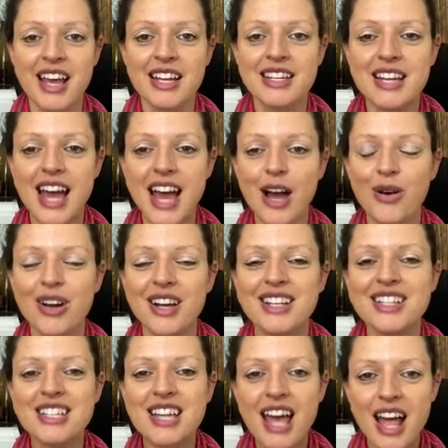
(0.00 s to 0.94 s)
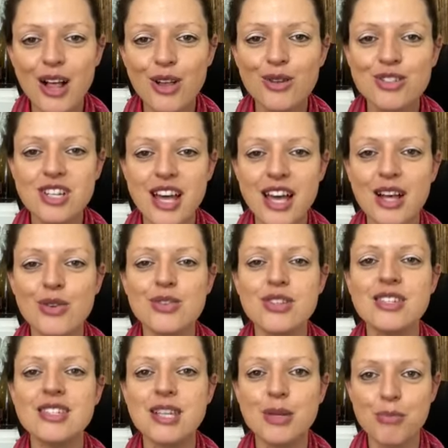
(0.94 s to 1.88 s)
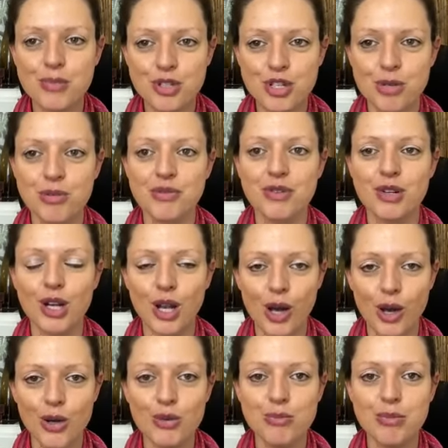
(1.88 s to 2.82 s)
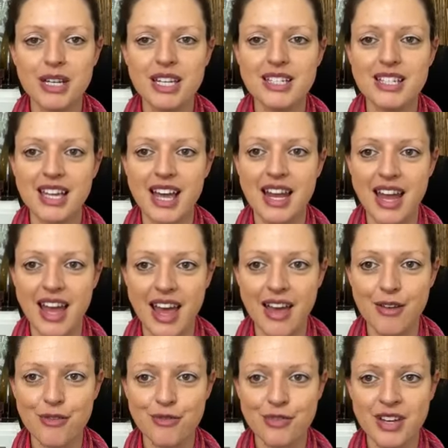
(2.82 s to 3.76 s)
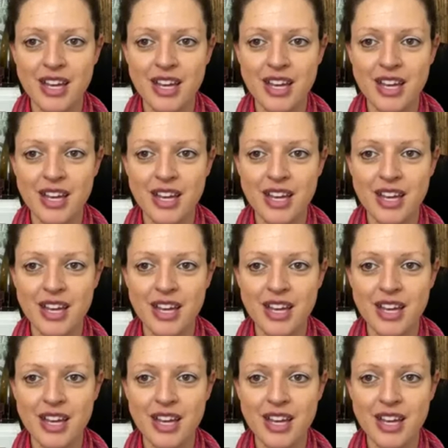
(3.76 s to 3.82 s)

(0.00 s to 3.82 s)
Now, a telltale symptom of low BDNF